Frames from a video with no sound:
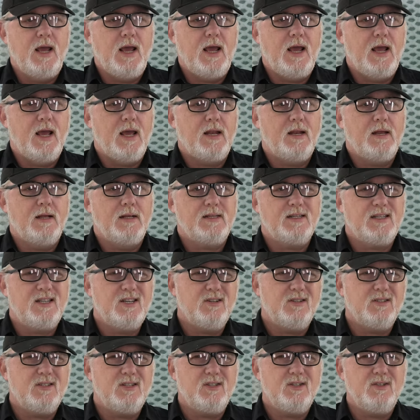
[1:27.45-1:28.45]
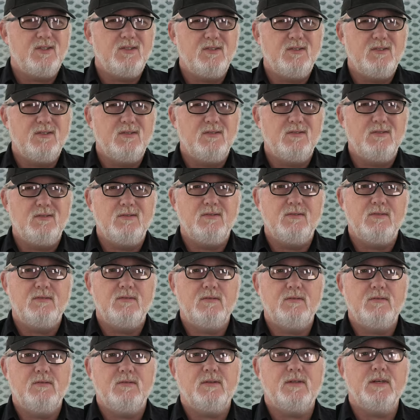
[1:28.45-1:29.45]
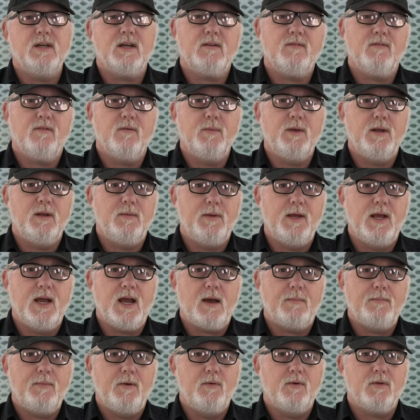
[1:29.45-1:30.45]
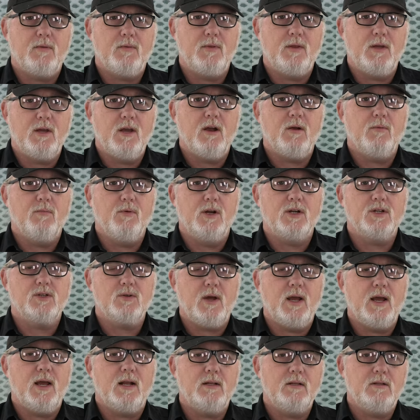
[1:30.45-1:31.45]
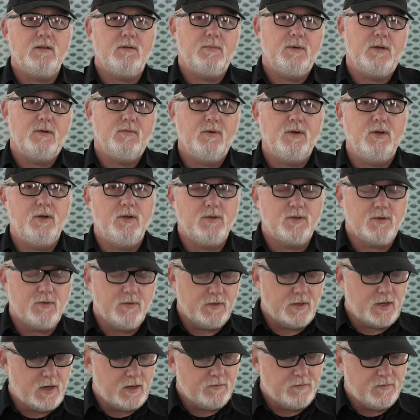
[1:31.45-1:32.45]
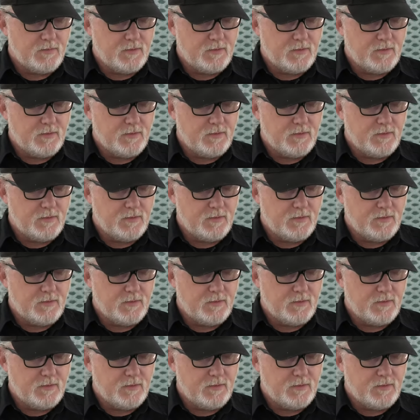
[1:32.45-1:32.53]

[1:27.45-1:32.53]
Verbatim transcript: And it's still too thick for me to be happy with with the airbrush, so I add a little bit of reducer in that.